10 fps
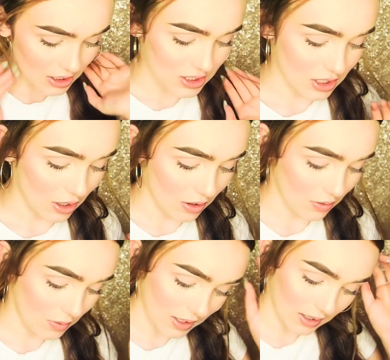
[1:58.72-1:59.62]

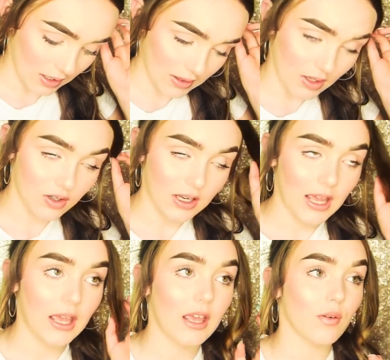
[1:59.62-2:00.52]
So the other
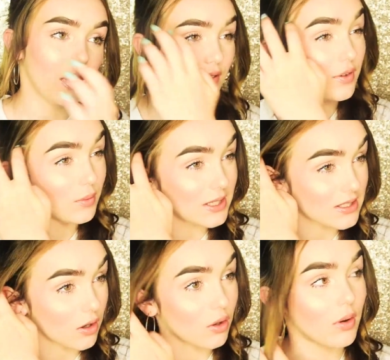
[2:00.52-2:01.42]
day, well, a few weeks
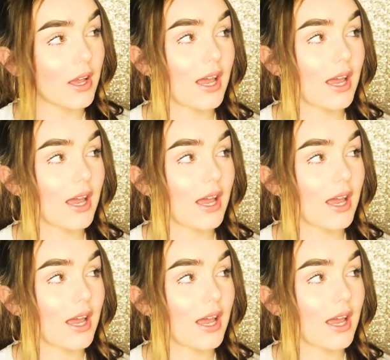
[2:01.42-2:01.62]
ago, I